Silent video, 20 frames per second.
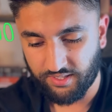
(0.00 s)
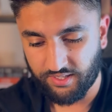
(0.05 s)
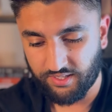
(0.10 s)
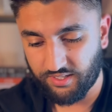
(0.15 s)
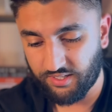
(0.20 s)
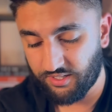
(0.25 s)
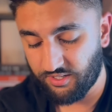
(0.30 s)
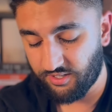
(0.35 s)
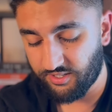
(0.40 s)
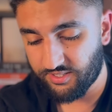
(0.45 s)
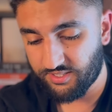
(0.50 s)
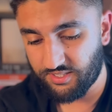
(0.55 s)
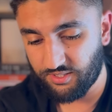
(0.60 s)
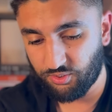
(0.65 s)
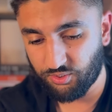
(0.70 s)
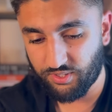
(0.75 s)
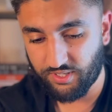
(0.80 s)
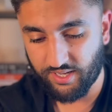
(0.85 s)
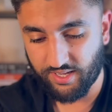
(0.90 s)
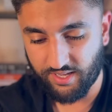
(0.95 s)
a nice
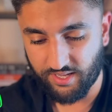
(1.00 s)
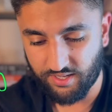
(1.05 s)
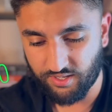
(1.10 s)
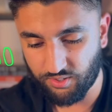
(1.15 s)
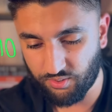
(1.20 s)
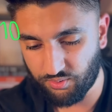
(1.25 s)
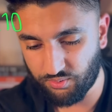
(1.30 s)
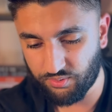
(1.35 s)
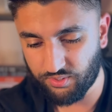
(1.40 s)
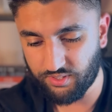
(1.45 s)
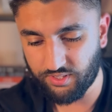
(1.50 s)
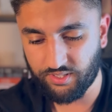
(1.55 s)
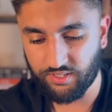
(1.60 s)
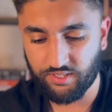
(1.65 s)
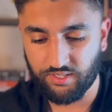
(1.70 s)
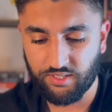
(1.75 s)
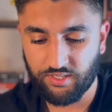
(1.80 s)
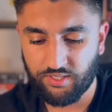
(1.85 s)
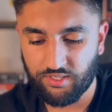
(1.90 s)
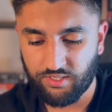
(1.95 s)
little town,
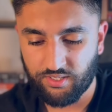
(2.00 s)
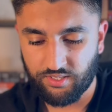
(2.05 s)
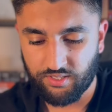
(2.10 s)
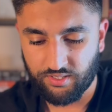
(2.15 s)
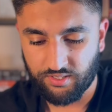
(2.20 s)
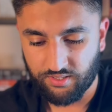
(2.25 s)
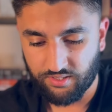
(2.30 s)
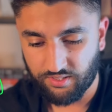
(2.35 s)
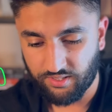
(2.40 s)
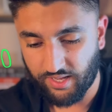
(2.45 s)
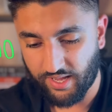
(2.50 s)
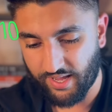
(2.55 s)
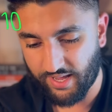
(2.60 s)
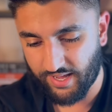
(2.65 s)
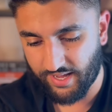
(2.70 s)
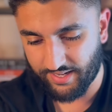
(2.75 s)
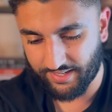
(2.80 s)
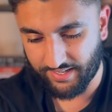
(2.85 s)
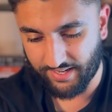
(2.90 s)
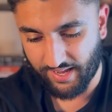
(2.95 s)

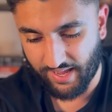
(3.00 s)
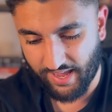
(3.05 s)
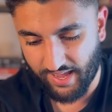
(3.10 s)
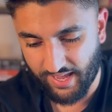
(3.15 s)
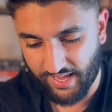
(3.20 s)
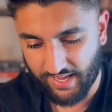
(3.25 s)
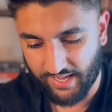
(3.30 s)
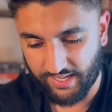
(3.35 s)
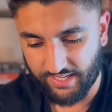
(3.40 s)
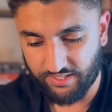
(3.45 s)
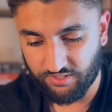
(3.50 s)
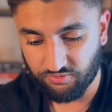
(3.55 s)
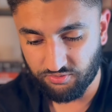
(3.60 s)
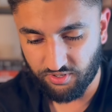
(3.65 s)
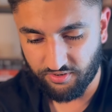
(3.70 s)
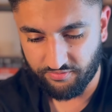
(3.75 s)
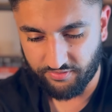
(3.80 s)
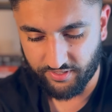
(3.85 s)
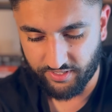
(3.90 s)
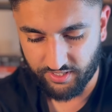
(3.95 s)
and a
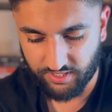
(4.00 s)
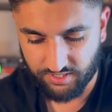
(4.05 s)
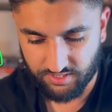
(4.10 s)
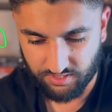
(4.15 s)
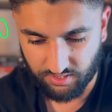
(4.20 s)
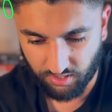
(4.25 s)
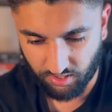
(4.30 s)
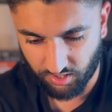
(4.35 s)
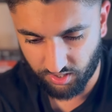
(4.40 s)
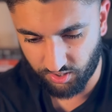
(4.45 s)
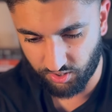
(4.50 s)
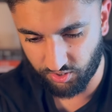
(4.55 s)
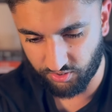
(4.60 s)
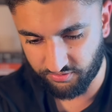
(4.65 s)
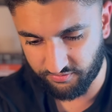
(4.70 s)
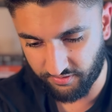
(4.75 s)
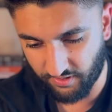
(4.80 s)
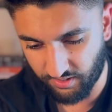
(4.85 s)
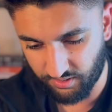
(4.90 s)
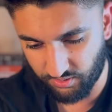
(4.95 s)
reverse holo,
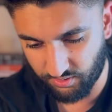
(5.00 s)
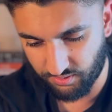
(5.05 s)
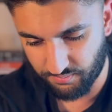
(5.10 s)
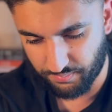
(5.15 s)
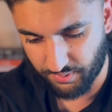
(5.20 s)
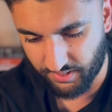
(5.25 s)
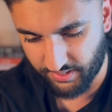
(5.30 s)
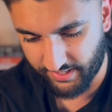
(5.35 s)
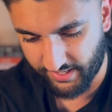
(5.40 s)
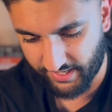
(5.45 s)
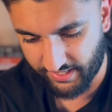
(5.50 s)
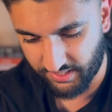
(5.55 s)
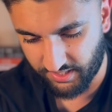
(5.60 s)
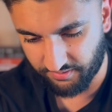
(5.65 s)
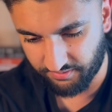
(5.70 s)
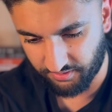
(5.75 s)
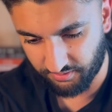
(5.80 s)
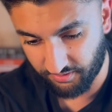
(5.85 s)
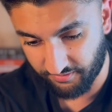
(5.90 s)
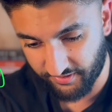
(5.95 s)
followed by
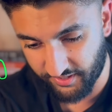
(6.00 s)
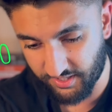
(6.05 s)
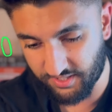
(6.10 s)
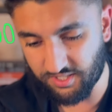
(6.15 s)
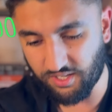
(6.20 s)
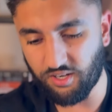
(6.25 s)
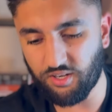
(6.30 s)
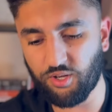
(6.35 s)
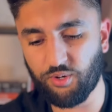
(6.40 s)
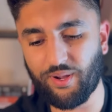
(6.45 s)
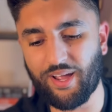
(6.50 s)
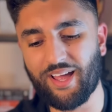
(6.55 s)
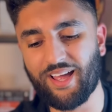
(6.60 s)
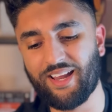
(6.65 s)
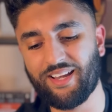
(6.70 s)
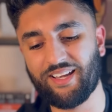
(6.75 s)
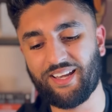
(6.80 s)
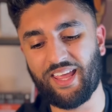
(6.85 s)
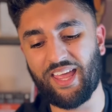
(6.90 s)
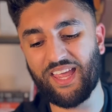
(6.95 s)
another reverse holo,
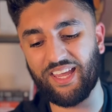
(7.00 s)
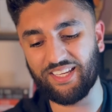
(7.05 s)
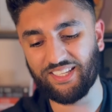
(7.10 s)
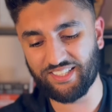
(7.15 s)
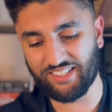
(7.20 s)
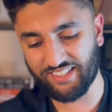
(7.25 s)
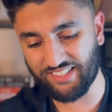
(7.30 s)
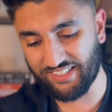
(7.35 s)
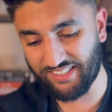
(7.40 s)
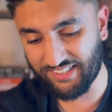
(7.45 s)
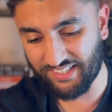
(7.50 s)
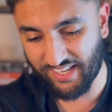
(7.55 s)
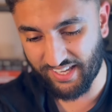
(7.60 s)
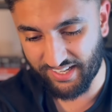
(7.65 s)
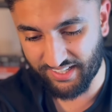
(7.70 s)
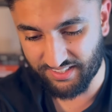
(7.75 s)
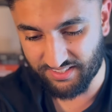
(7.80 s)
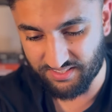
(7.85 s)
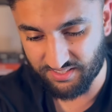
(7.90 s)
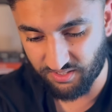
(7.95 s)
and a
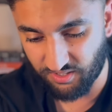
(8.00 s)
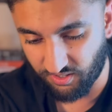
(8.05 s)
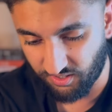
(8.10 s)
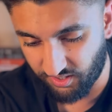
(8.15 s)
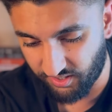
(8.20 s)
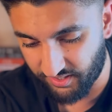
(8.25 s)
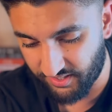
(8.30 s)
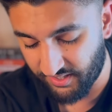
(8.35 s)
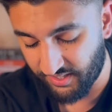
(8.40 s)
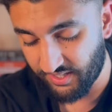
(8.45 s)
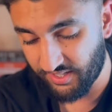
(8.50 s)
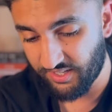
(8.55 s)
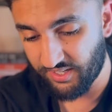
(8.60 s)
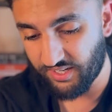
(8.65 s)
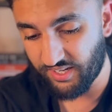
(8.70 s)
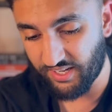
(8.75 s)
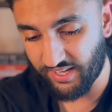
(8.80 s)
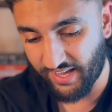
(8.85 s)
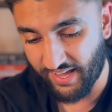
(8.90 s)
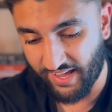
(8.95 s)
EX card,
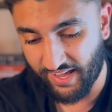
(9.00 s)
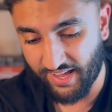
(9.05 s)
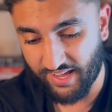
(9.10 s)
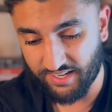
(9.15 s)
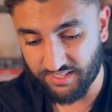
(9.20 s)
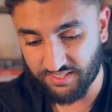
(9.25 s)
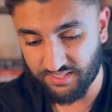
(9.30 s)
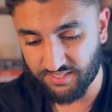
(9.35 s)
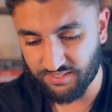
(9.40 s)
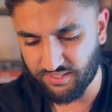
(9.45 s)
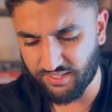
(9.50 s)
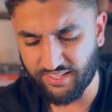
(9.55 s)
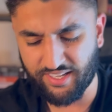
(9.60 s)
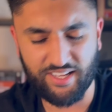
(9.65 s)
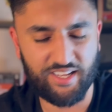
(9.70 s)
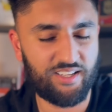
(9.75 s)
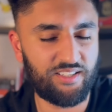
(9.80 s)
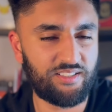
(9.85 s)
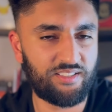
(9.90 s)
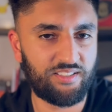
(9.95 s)
a hat,
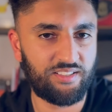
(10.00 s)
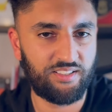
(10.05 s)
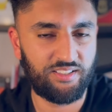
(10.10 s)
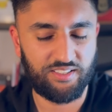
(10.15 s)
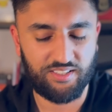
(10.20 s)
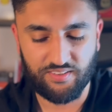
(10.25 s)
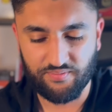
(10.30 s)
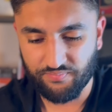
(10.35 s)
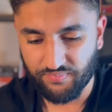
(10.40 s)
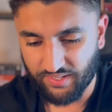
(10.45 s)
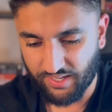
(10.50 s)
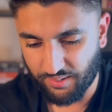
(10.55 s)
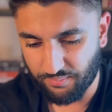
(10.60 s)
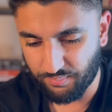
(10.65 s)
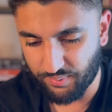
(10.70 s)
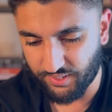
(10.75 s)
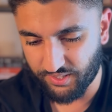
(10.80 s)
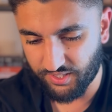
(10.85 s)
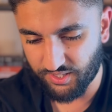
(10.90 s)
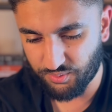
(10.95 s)
a
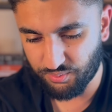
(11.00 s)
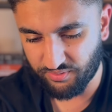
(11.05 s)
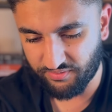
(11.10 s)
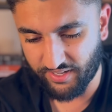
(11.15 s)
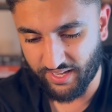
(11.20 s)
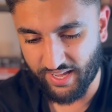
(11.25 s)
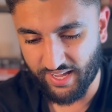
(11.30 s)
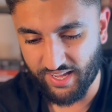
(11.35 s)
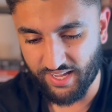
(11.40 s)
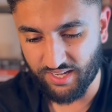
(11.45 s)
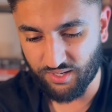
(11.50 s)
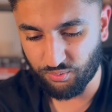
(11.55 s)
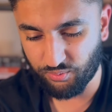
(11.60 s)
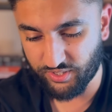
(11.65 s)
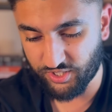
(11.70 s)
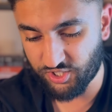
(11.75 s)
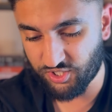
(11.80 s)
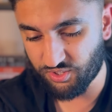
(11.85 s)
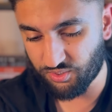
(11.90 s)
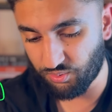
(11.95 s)
bird with a hat
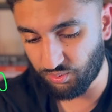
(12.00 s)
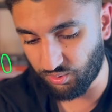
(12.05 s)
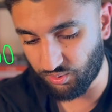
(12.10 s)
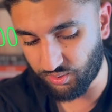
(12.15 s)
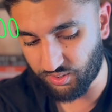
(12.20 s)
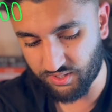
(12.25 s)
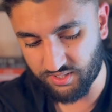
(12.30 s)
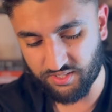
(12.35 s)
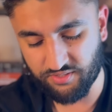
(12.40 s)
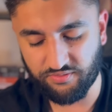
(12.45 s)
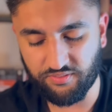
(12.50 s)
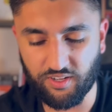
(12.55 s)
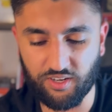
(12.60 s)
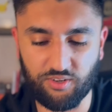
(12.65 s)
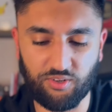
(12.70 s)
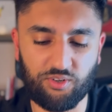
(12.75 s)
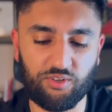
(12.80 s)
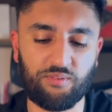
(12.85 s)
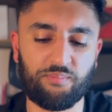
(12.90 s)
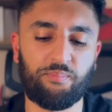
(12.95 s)
which squawks,
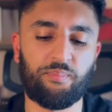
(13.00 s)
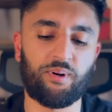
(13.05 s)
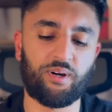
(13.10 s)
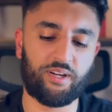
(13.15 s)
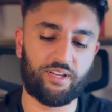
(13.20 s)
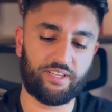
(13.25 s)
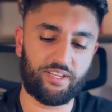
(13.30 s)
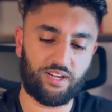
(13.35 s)
followed by